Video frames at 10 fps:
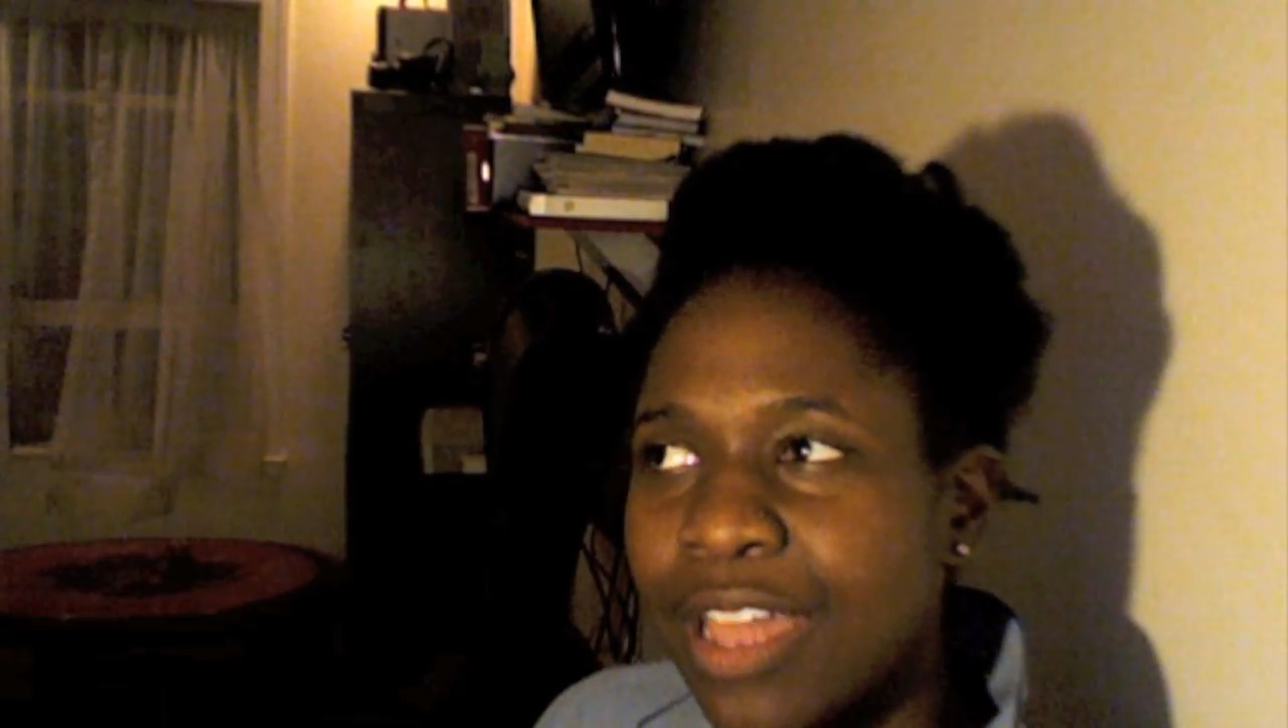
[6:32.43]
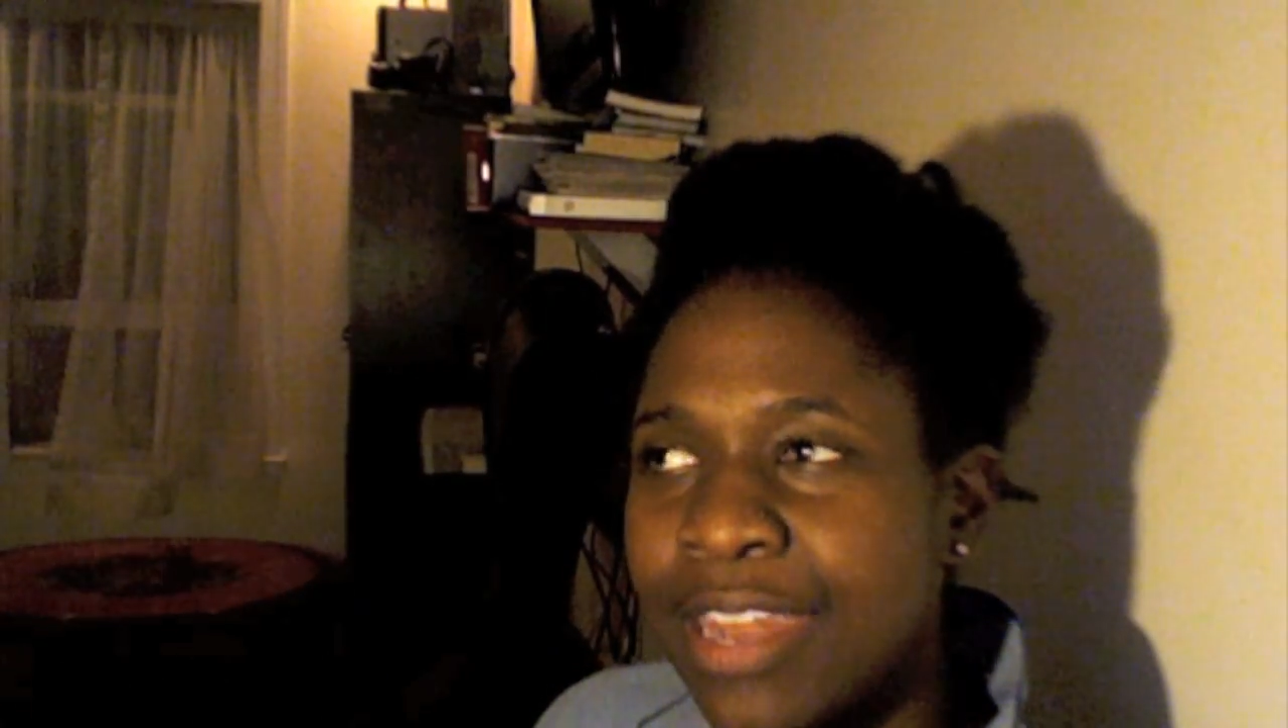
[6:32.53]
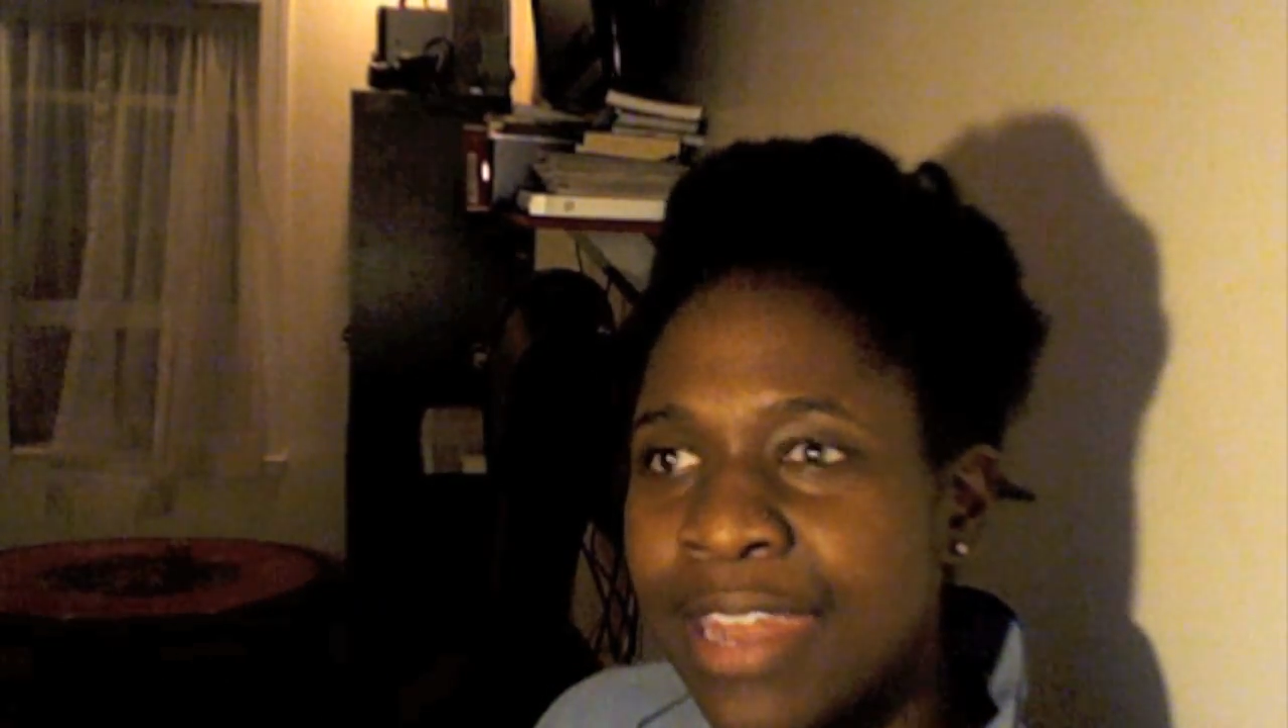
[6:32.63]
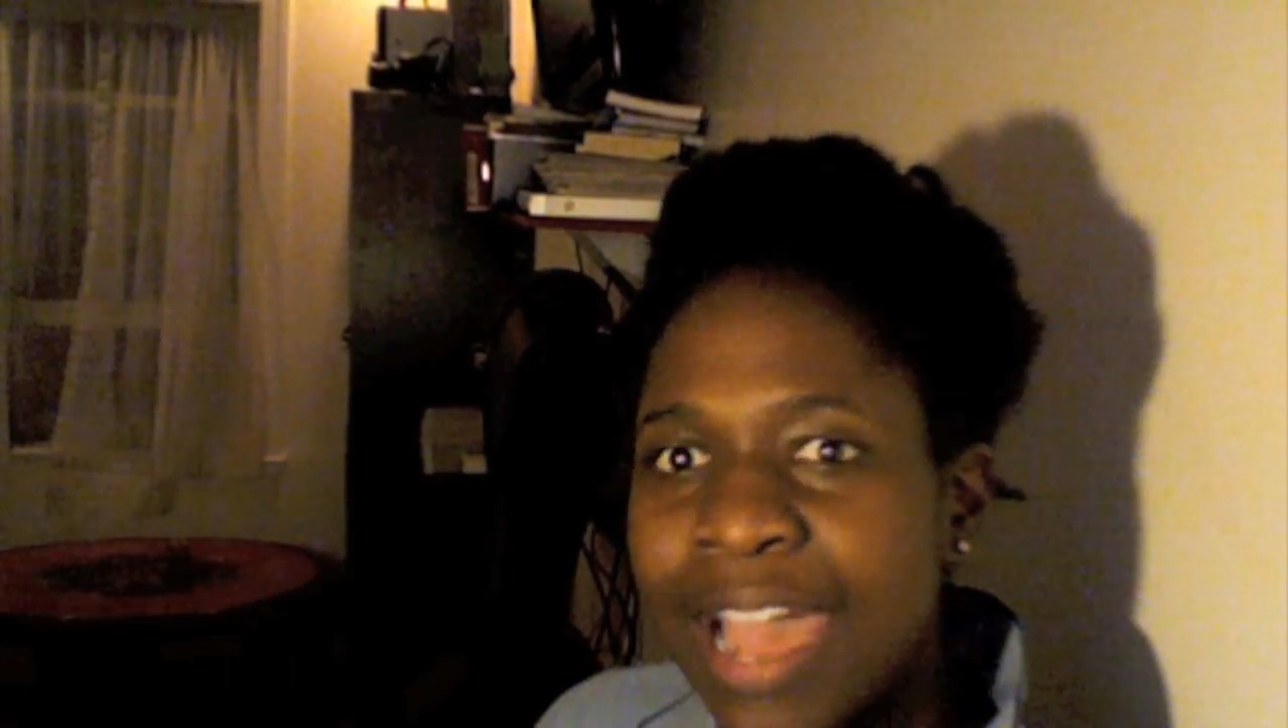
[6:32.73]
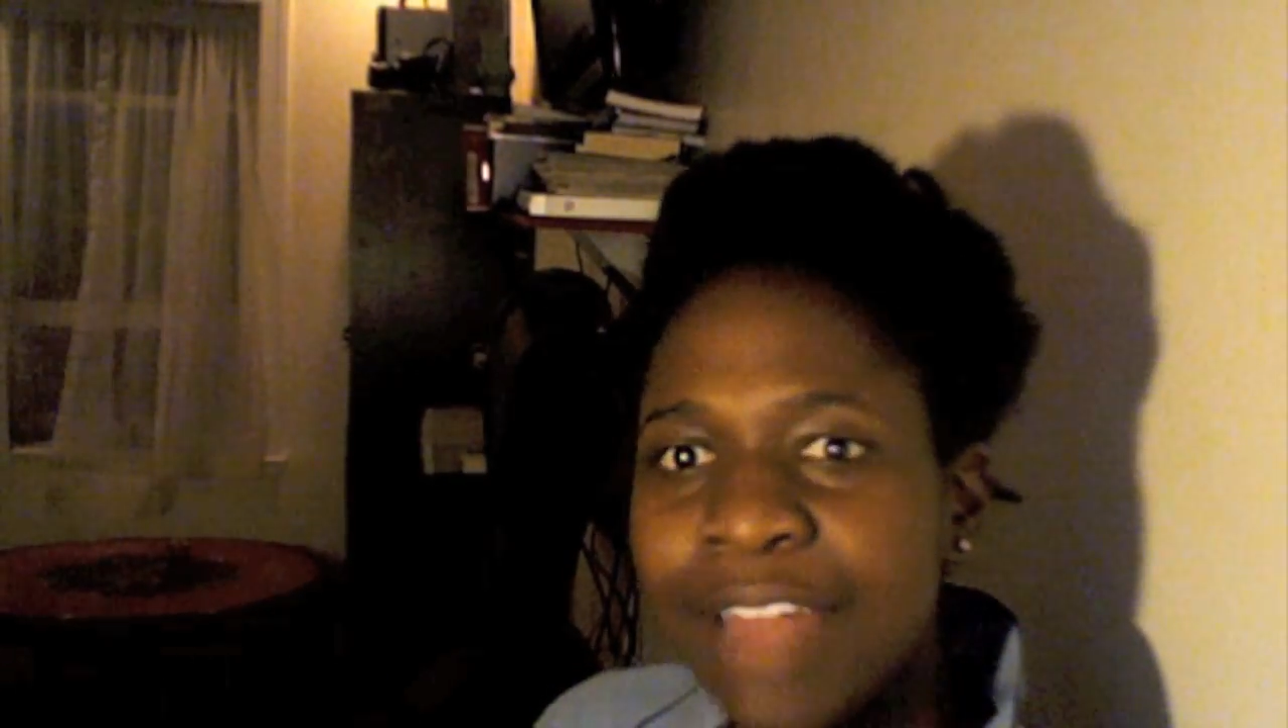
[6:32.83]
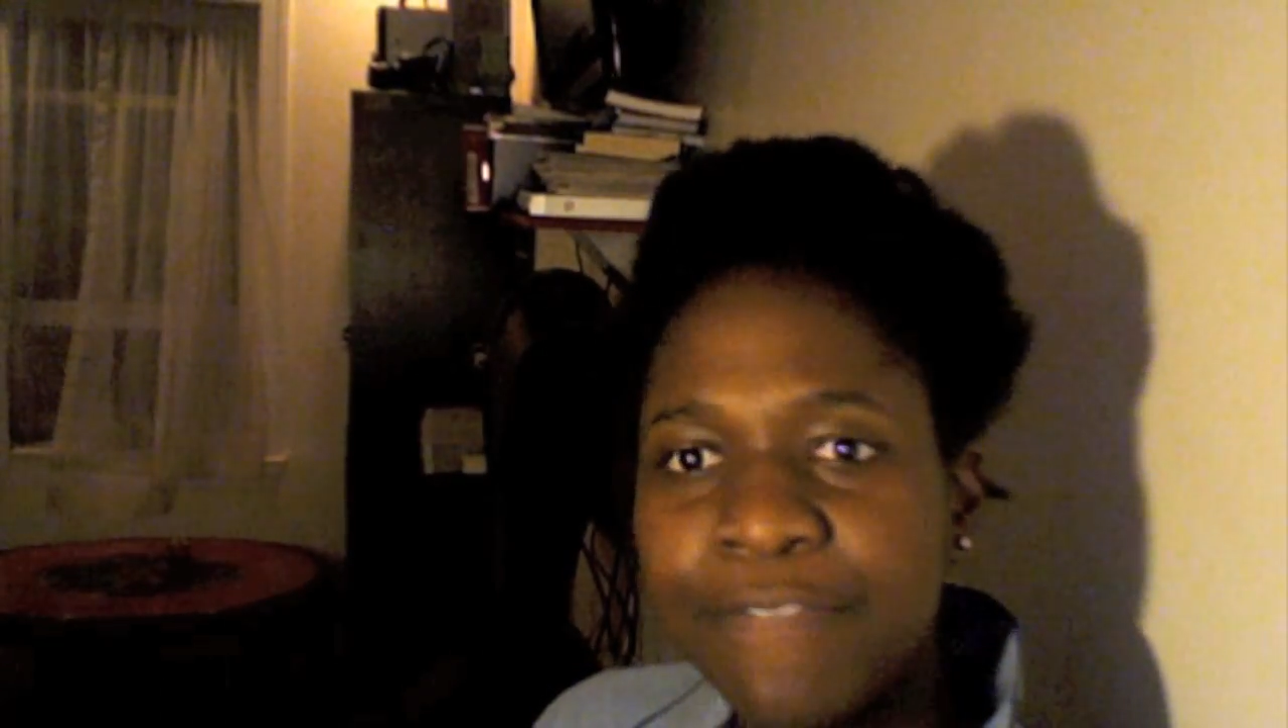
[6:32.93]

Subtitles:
not